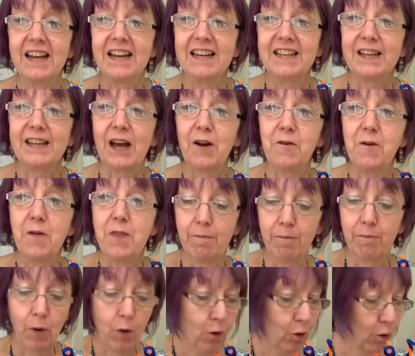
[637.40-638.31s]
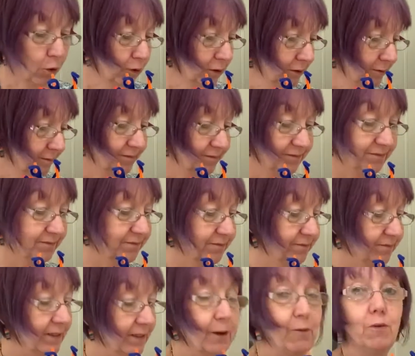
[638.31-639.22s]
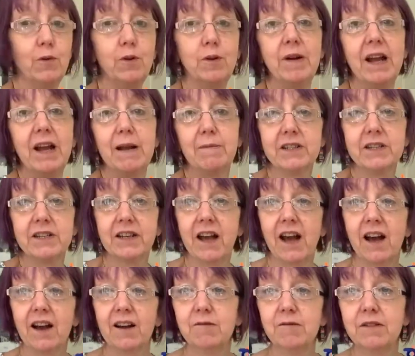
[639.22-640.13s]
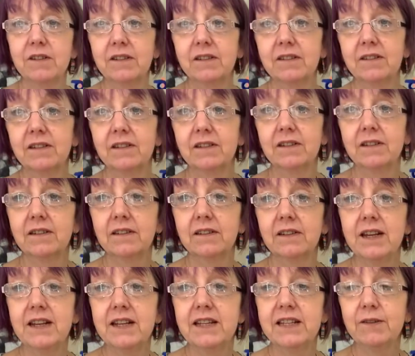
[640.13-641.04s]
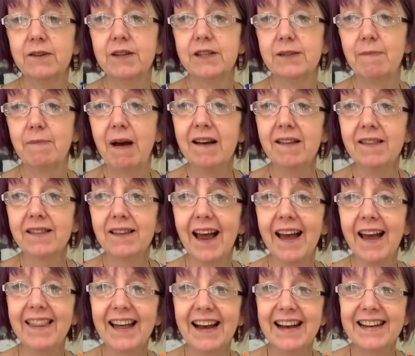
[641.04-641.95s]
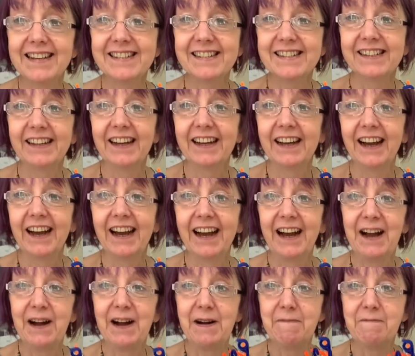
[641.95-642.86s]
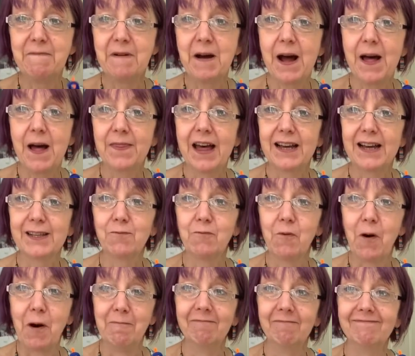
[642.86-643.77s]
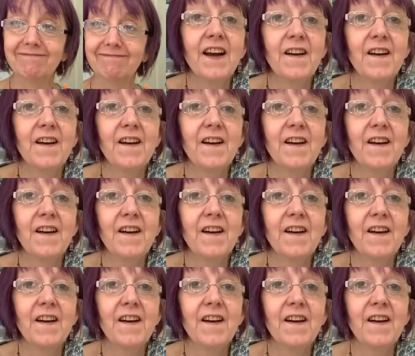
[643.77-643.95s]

So the ball will be able to go into his mouth like that, and that's one.